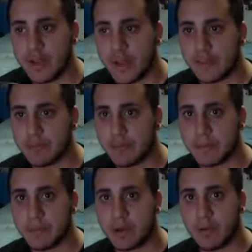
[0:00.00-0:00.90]
And there were
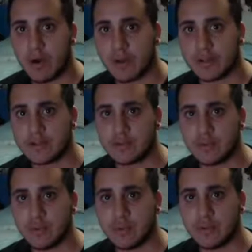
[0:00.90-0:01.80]
people that were walking in
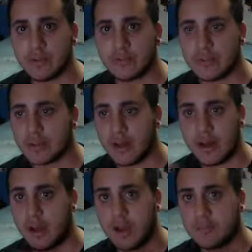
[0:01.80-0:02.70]
too, and I was like,
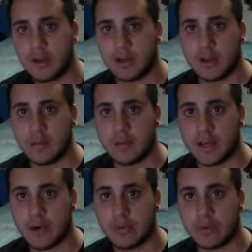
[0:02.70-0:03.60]
I'm not coming
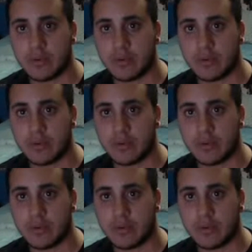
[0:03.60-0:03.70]
out.